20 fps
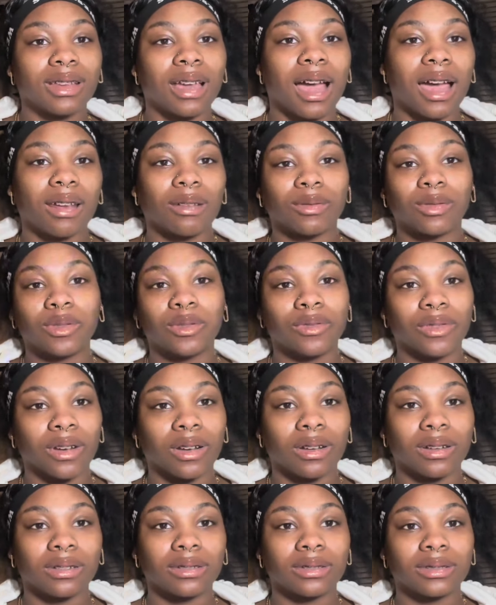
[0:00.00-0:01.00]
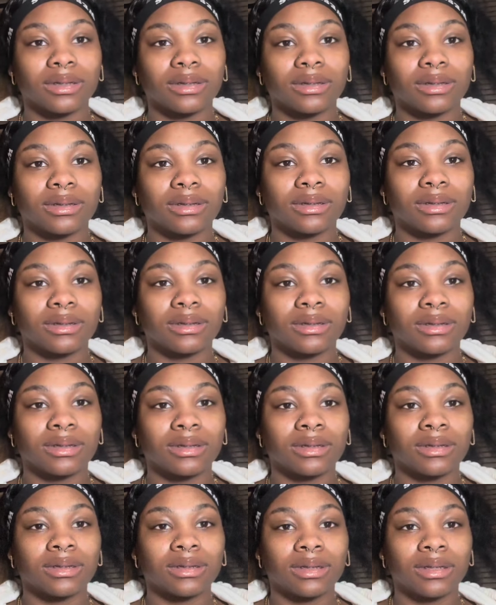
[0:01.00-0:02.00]
I don't do frogs.
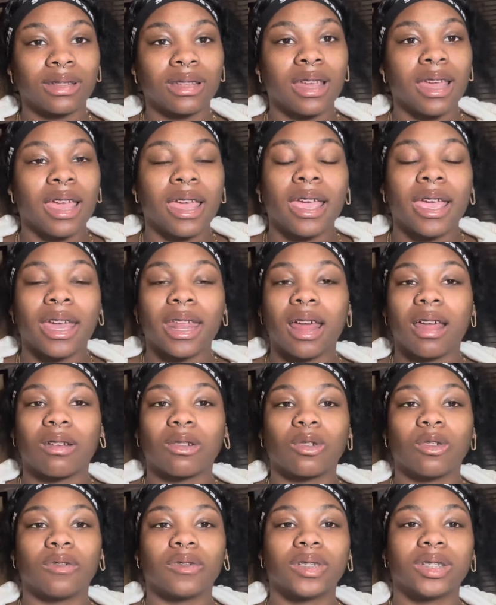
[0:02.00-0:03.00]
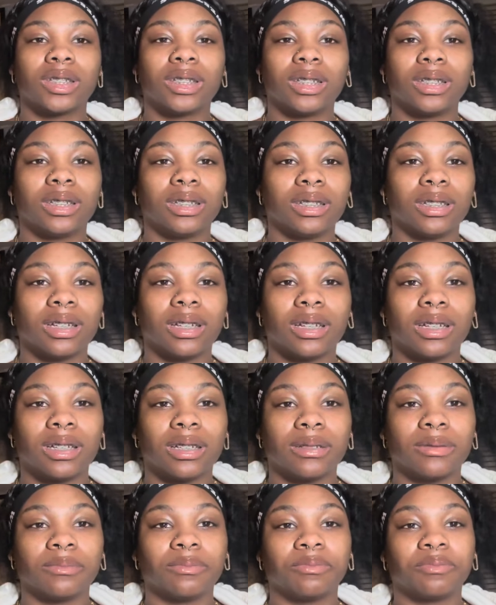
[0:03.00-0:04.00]
And I don't know if she
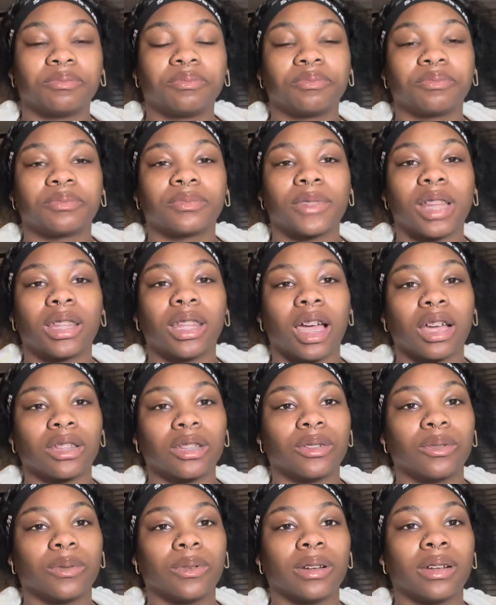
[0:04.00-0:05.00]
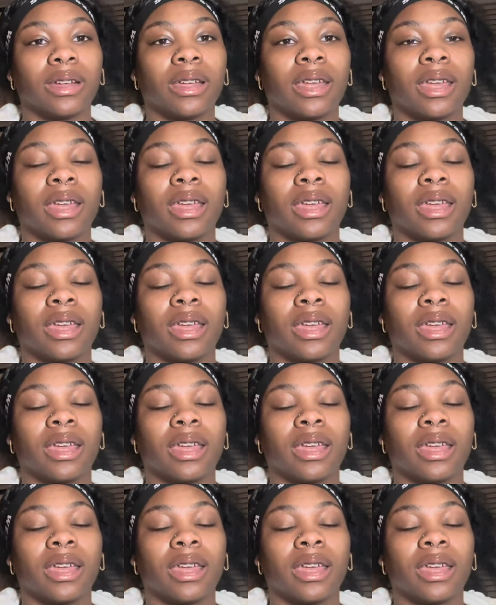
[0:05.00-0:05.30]
locked the door.